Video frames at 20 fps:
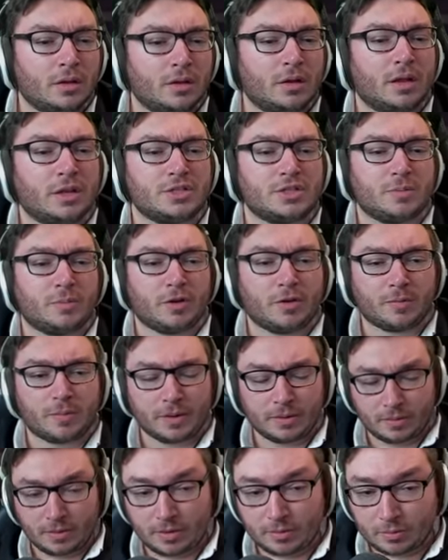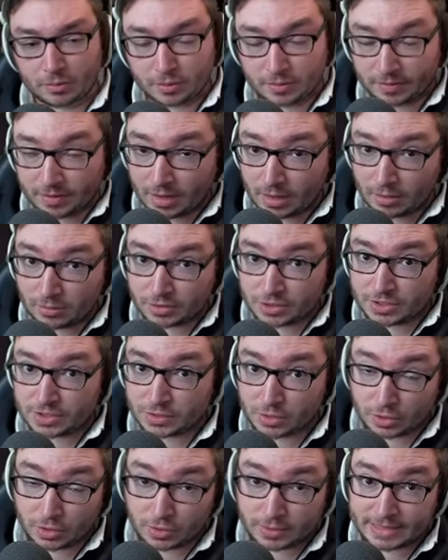As you might be able to tell, she's
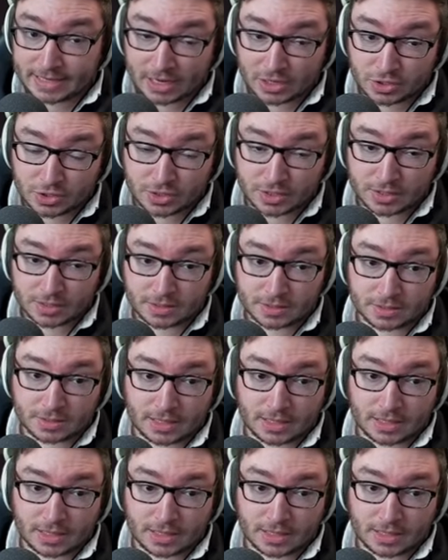got no dashes,